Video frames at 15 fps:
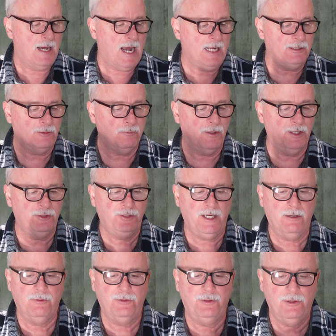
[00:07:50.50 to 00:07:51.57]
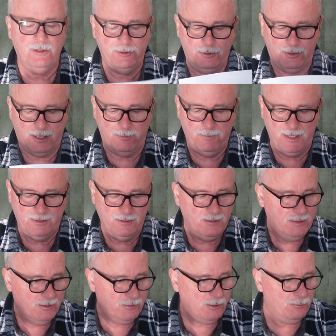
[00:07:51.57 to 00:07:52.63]
I just want to share with you as you come in.
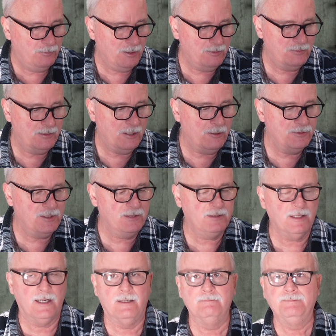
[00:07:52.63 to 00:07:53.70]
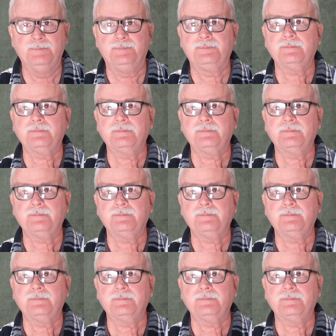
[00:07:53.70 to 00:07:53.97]
Though there's this um,